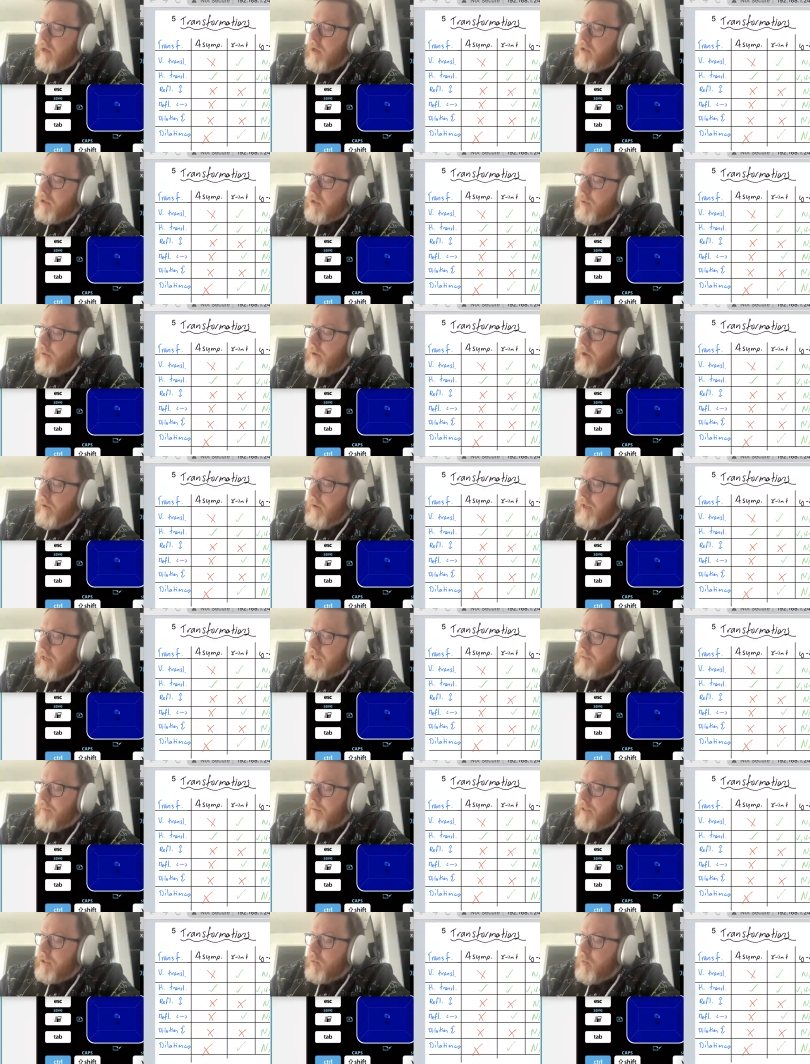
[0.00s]
So we go
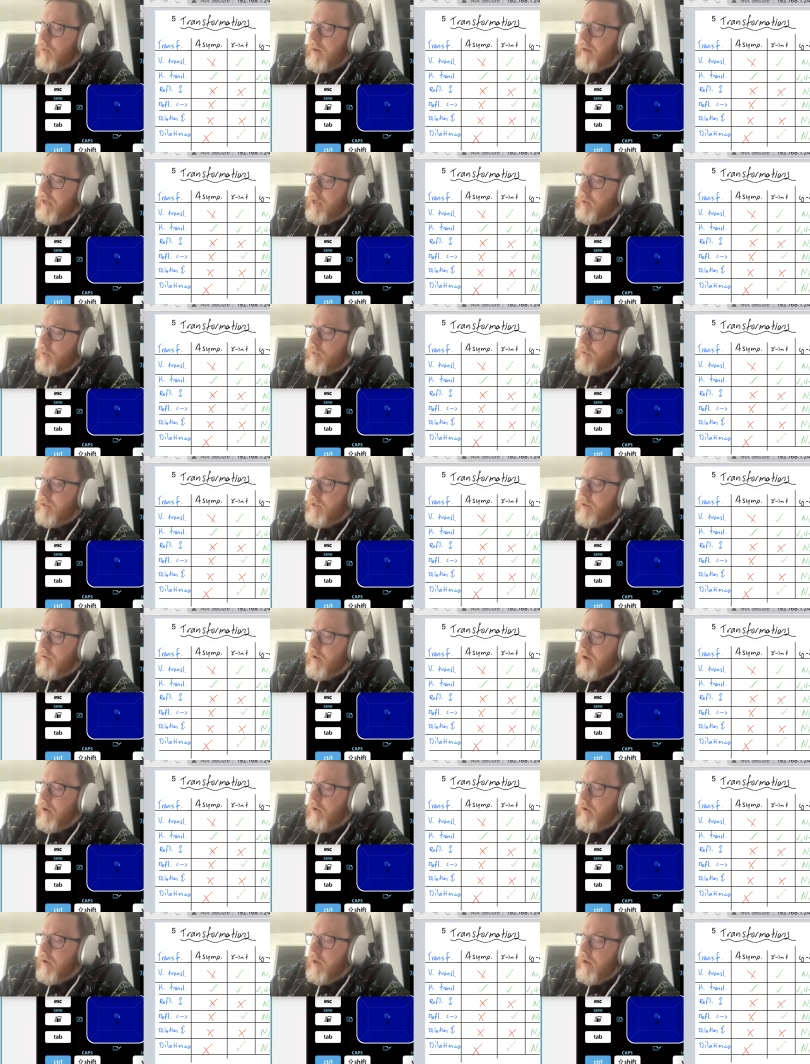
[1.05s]
x plus 1 equals
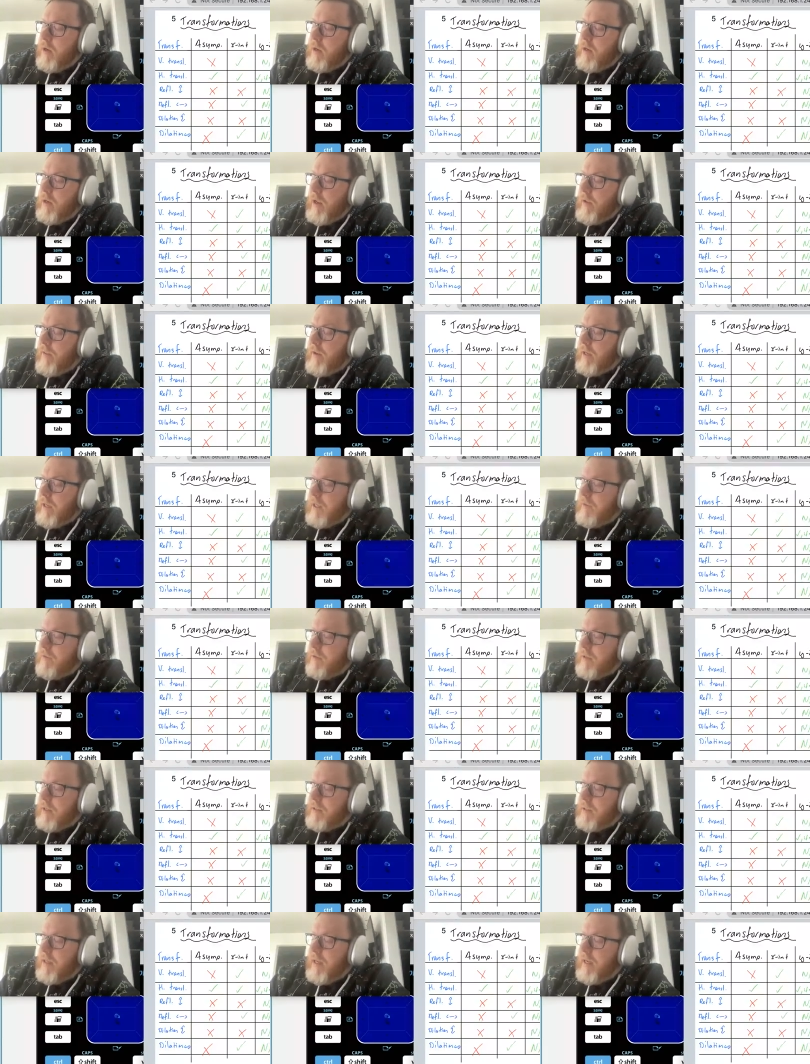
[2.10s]
0, and that gives
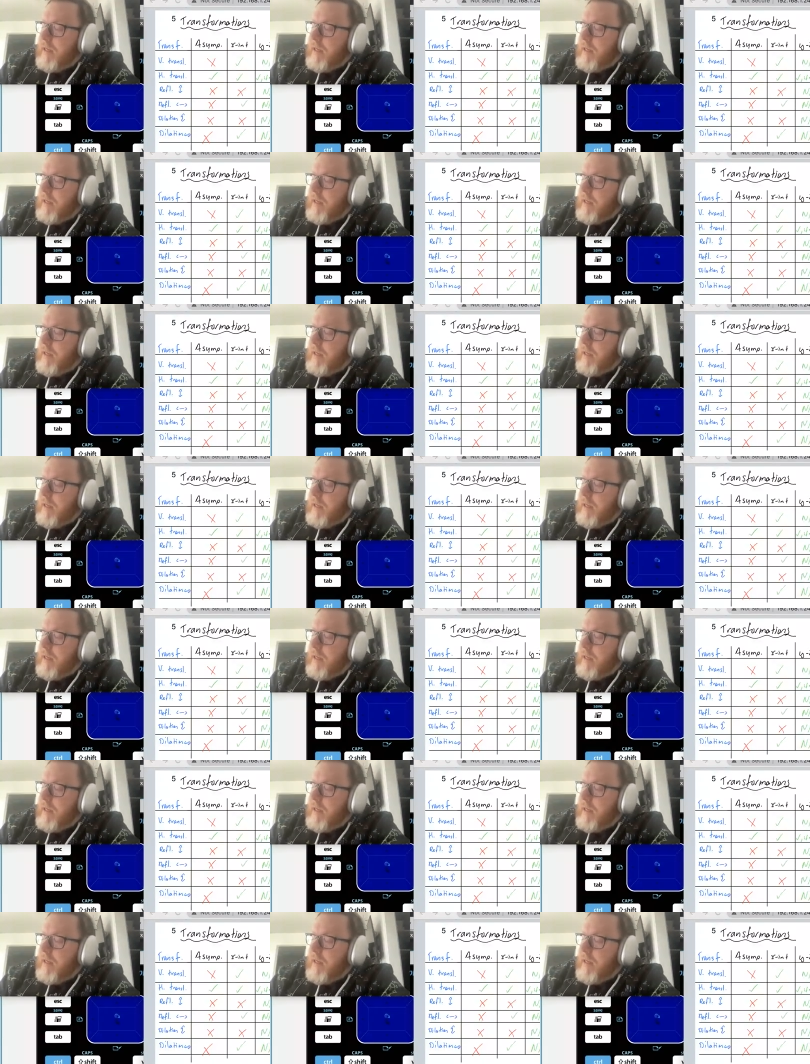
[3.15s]
us